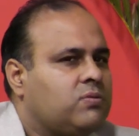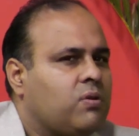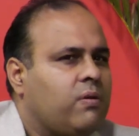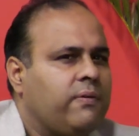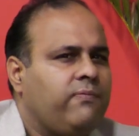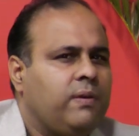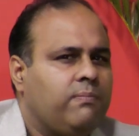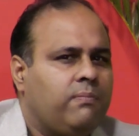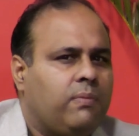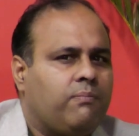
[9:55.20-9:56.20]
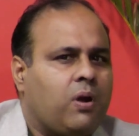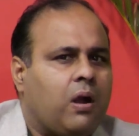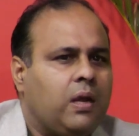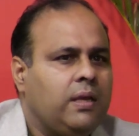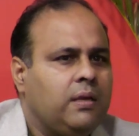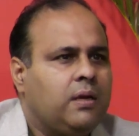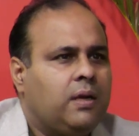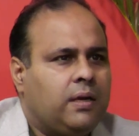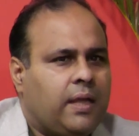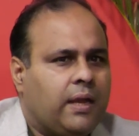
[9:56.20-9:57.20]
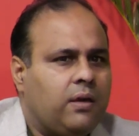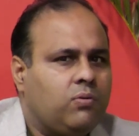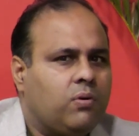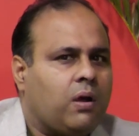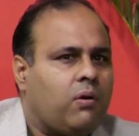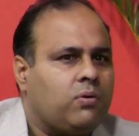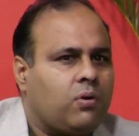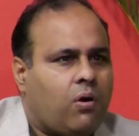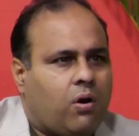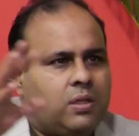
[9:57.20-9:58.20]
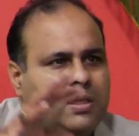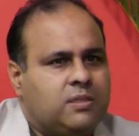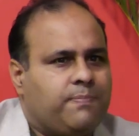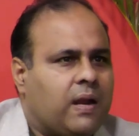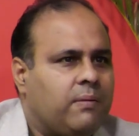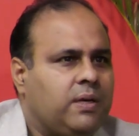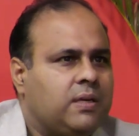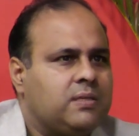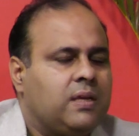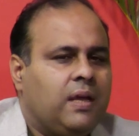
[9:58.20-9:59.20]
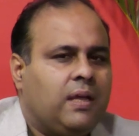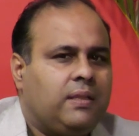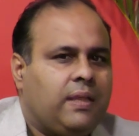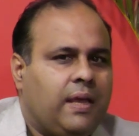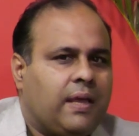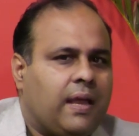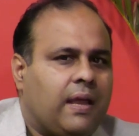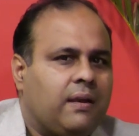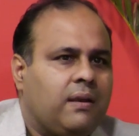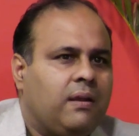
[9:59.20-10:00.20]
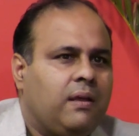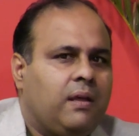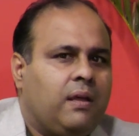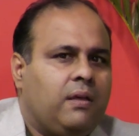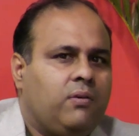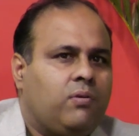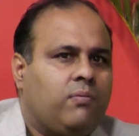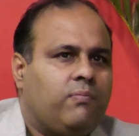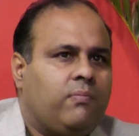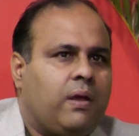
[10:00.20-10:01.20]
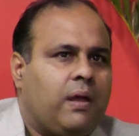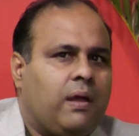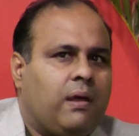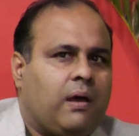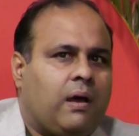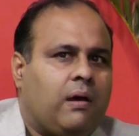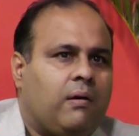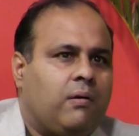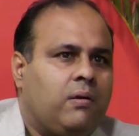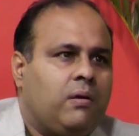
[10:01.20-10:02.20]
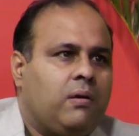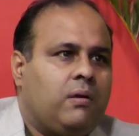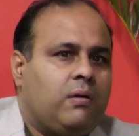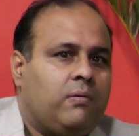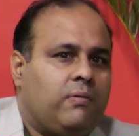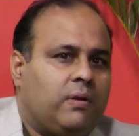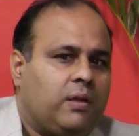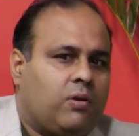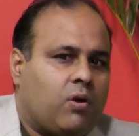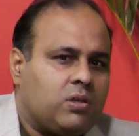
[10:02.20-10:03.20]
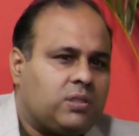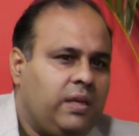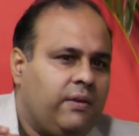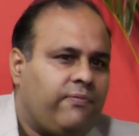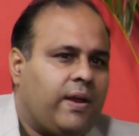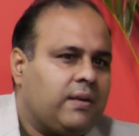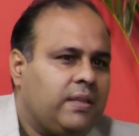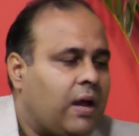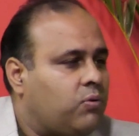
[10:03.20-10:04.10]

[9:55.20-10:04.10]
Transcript: So if we broadly take into account all these parameters, they can, you know, grossly affect the